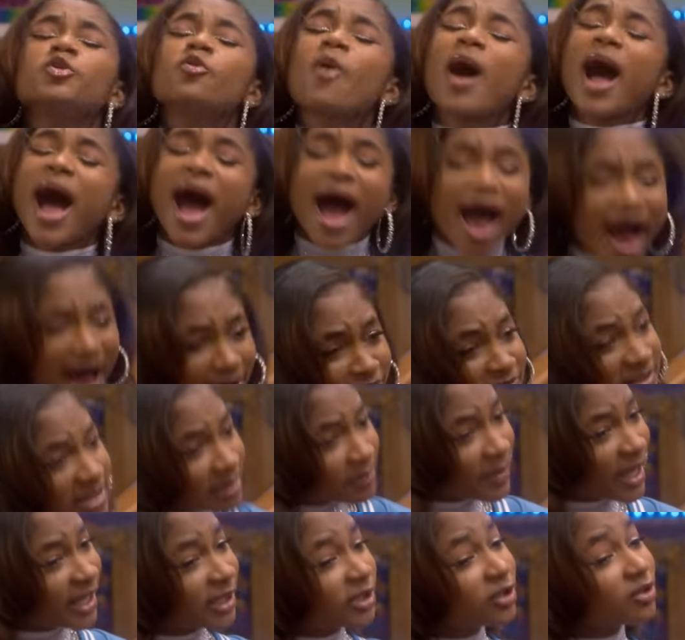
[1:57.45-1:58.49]
You have
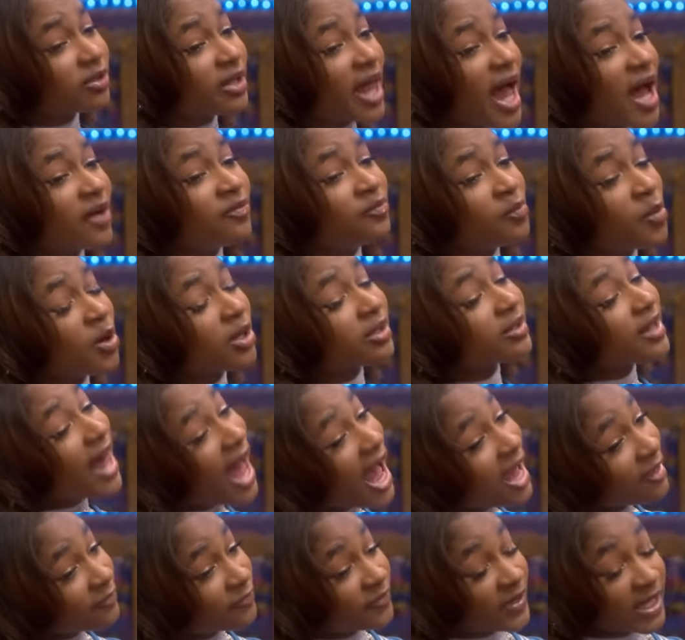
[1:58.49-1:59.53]
to make your laugh more
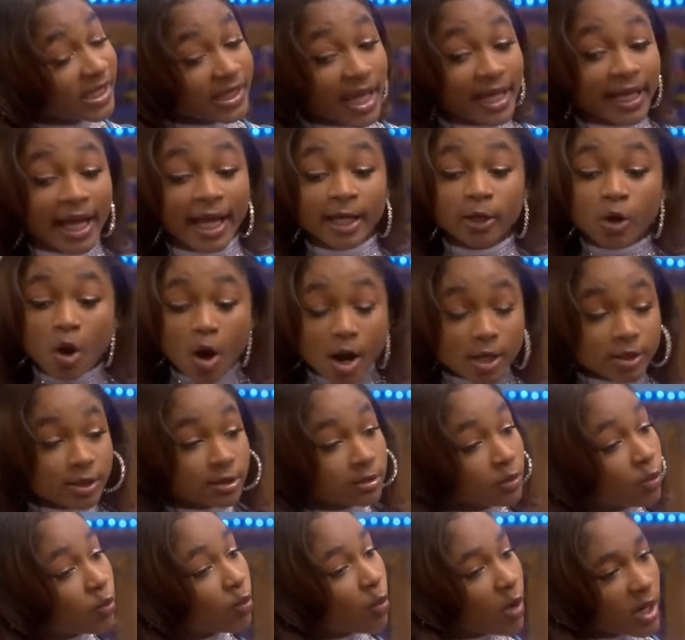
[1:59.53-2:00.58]
laughy, like a
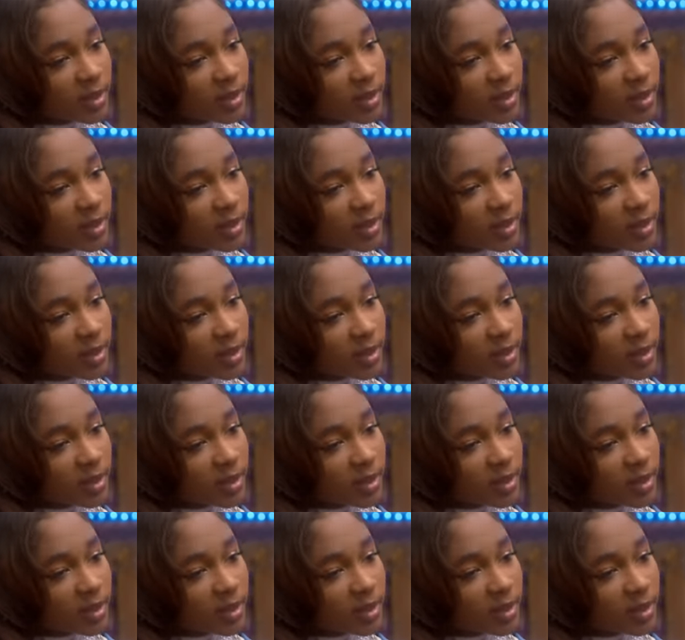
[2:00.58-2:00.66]
cartoon